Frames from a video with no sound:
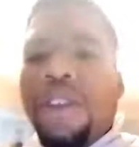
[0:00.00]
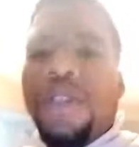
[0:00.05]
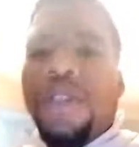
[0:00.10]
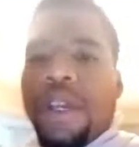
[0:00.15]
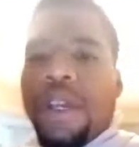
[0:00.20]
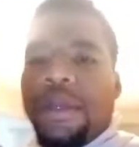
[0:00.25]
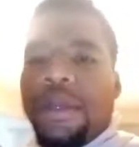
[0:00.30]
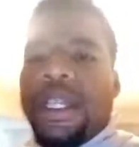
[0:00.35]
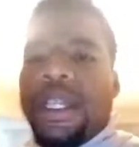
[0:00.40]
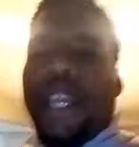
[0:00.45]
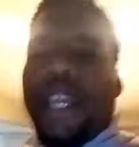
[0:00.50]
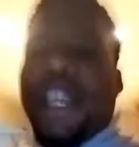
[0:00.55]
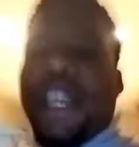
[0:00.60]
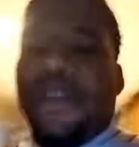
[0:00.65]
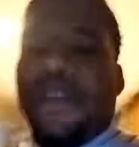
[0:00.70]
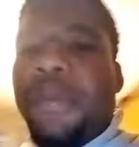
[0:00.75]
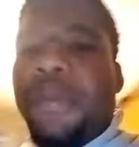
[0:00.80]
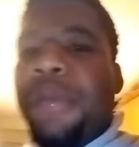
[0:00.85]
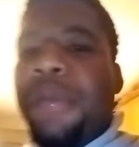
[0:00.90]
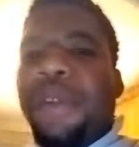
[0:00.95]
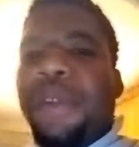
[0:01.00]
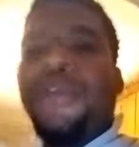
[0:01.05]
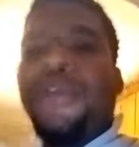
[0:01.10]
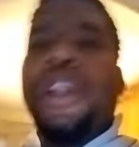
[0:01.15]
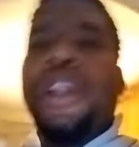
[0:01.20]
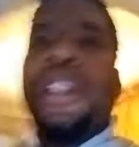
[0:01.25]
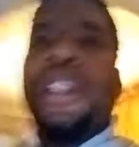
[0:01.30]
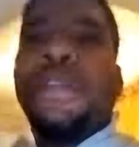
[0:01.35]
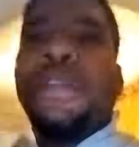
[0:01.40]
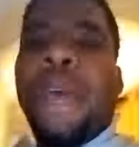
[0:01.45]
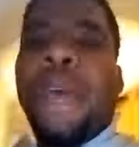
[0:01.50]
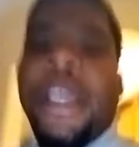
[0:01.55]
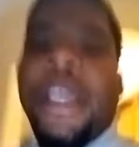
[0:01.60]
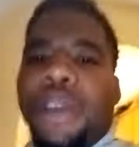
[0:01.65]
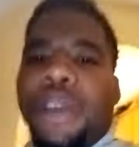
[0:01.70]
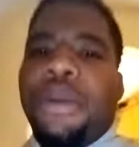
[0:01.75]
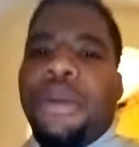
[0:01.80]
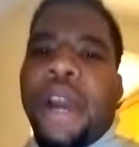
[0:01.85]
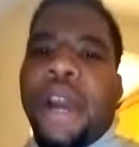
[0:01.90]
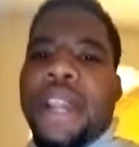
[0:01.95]
You see what I'm saying? Giving people a reason to pay
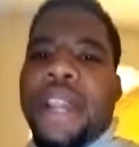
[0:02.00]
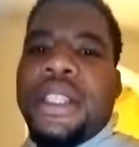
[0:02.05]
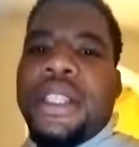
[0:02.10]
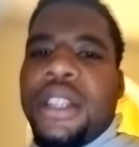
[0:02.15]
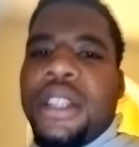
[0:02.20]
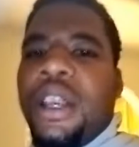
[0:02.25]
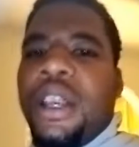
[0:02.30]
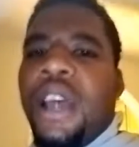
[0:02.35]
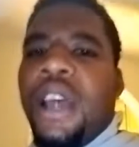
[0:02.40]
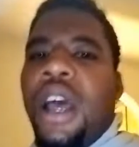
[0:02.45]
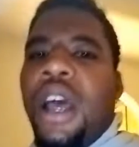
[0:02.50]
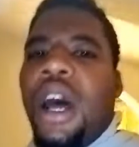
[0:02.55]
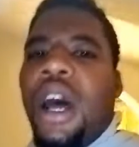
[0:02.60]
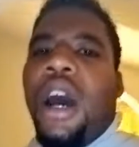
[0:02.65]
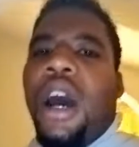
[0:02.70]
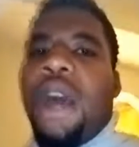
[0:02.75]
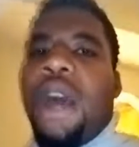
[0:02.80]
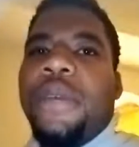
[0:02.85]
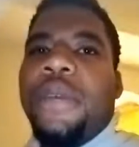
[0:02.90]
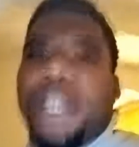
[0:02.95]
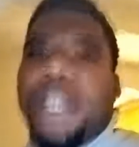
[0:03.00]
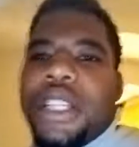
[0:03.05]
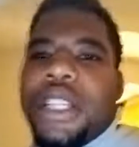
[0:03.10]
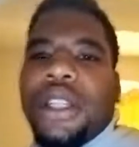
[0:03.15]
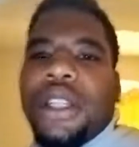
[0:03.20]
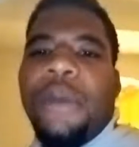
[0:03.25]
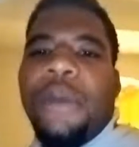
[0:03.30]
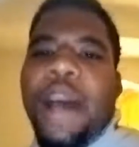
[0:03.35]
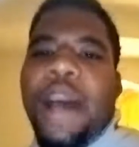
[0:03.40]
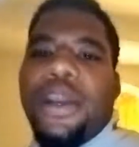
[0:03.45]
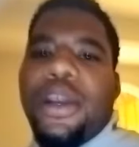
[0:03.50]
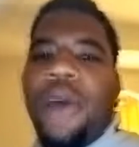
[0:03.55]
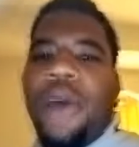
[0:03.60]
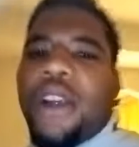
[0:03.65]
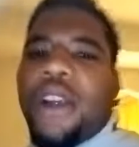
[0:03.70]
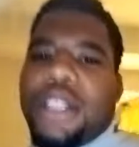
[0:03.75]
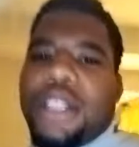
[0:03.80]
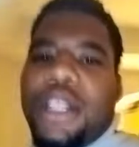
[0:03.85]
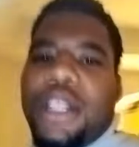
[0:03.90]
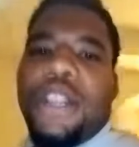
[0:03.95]
your price. Because nobody
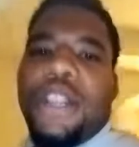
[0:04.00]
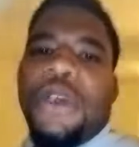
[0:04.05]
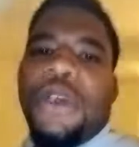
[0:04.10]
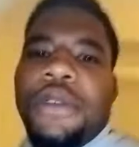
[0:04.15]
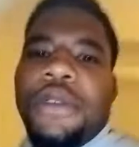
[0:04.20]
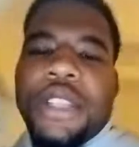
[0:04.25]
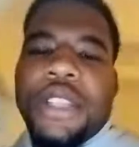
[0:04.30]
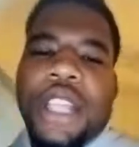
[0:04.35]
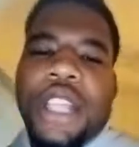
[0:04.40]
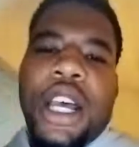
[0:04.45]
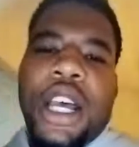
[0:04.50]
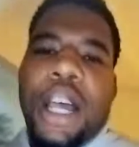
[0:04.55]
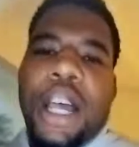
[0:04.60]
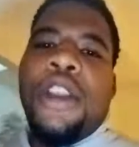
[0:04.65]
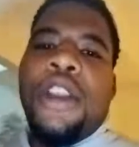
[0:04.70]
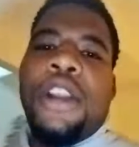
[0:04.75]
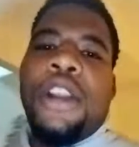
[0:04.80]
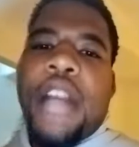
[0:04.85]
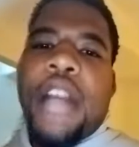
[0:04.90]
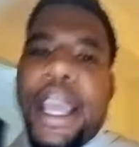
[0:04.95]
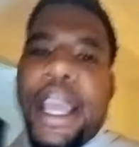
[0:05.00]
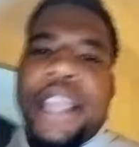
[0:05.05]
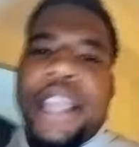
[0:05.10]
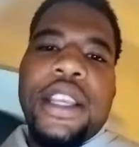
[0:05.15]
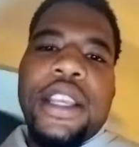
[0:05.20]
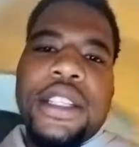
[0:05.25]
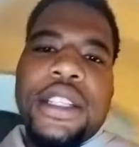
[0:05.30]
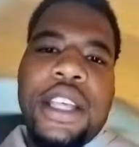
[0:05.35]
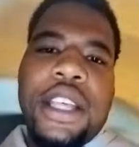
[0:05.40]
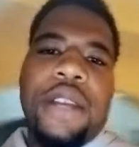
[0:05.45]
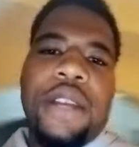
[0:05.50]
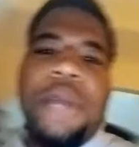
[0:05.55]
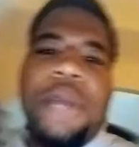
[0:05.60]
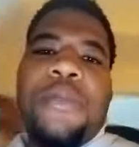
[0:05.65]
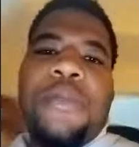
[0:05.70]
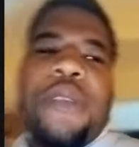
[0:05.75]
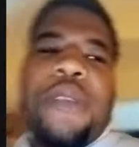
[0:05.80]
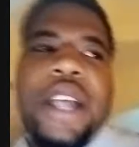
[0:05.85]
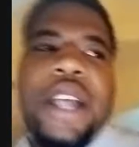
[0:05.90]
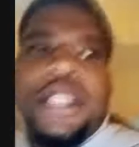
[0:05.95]
walks into Louis Vuitton or Nike and tell them
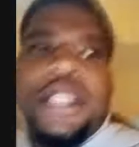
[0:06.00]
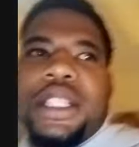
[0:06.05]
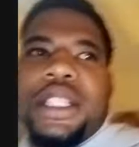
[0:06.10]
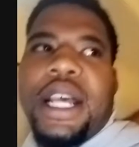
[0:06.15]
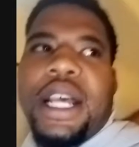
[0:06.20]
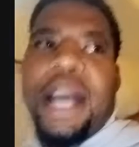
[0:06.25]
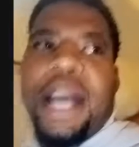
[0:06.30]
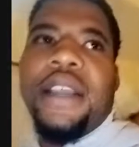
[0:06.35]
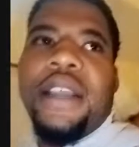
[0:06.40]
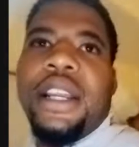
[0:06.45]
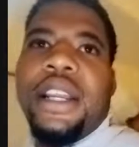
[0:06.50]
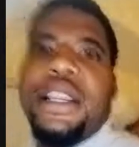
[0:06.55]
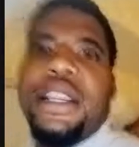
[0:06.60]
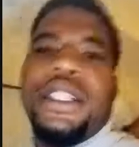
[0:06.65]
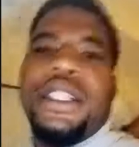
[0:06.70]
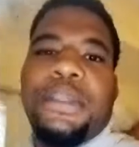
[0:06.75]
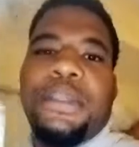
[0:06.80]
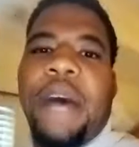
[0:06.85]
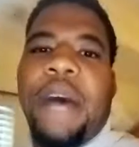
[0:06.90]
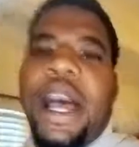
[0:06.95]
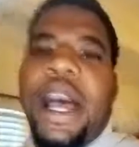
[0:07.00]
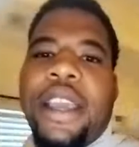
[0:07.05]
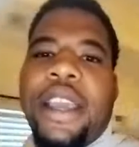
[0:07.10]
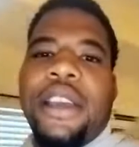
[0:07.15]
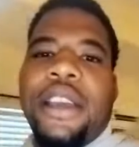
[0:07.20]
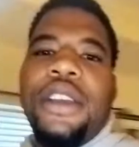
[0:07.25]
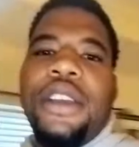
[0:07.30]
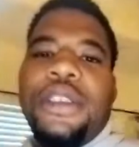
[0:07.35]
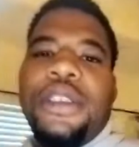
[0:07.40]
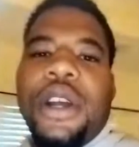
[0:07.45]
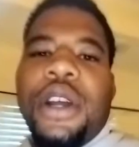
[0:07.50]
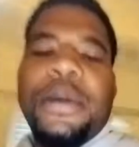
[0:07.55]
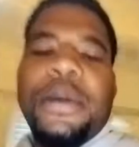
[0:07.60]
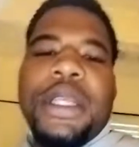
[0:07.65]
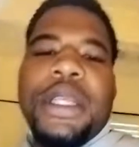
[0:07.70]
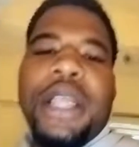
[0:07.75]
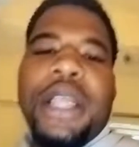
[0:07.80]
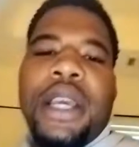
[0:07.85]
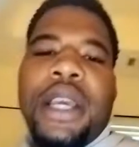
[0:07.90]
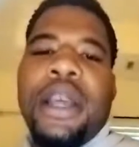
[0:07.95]
their price is high. They just buy it. You know what
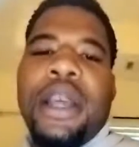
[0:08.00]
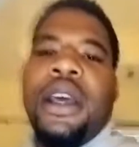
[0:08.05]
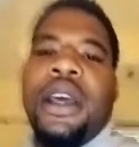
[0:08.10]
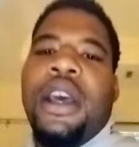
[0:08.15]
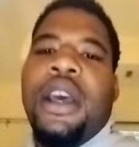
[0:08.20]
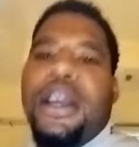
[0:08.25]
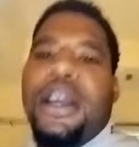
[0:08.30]
I'm saying?